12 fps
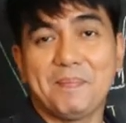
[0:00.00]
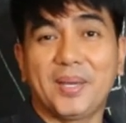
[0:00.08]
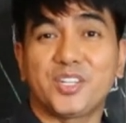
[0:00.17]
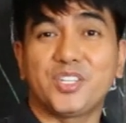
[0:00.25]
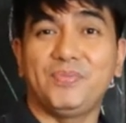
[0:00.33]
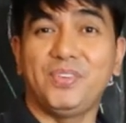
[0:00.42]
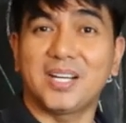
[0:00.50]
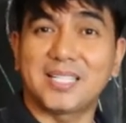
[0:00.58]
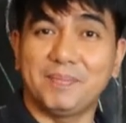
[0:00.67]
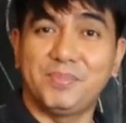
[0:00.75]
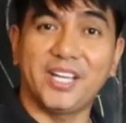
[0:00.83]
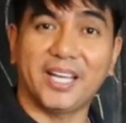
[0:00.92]
Because if you are
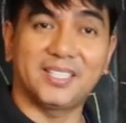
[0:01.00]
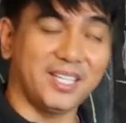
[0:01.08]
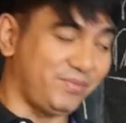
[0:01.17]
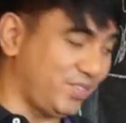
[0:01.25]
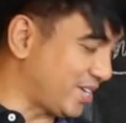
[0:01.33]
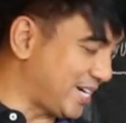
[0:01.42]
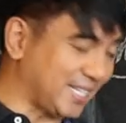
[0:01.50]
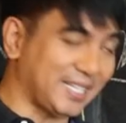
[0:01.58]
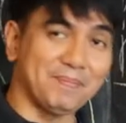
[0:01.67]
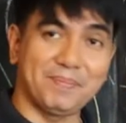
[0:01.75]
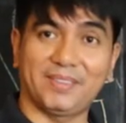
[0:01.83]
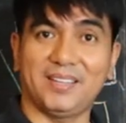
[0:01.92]
subjective, you're not
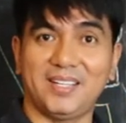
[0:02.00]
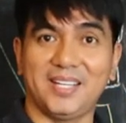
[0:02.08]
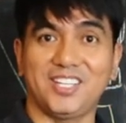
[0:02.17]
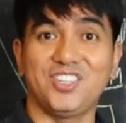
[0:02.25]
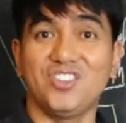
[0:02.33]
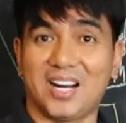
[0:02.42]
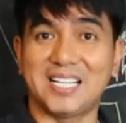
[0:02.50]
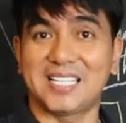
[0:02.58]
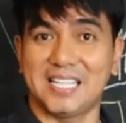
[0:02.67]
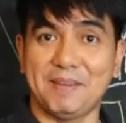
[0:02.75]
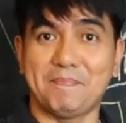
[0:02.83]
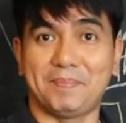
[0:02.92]
empathetic. You are
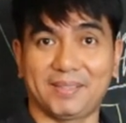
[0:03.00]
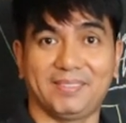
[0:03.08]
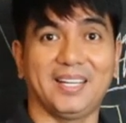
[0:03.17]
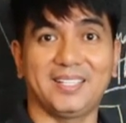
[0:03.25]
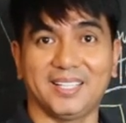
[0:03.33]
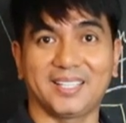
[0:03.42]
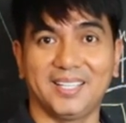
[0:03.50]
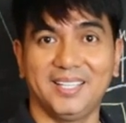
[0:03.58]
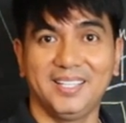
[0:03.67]
sympathetic.